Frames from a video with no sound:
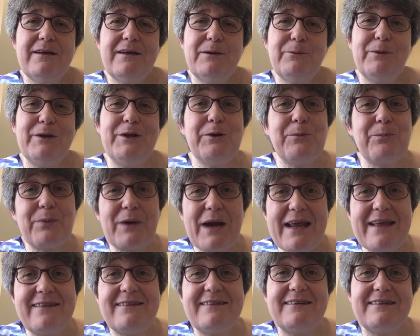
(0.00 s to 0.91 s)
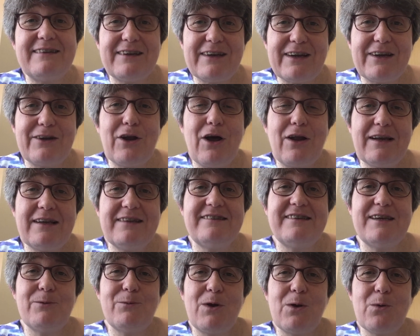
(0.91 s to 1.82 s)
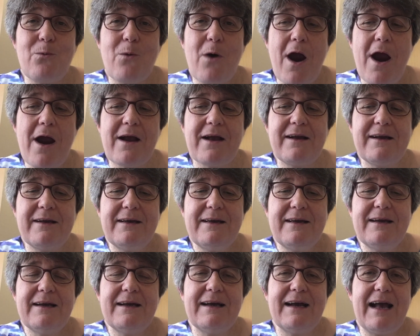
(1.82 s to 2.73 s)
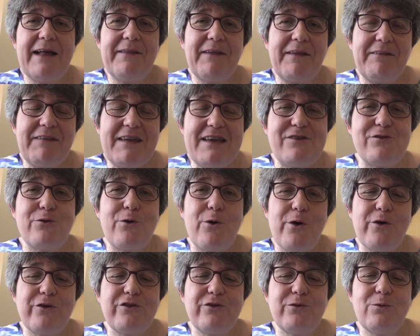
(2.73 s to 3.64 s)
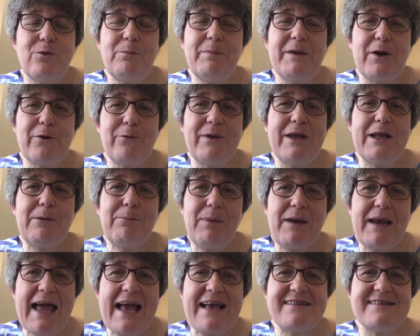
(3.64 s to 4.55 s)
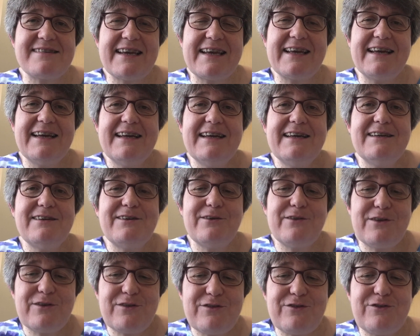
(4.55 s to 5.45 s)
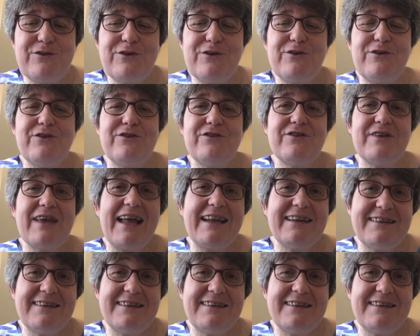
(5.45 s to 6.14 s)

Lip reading: Will you pray that the technology will work and that these courses will be a real blessing to the students and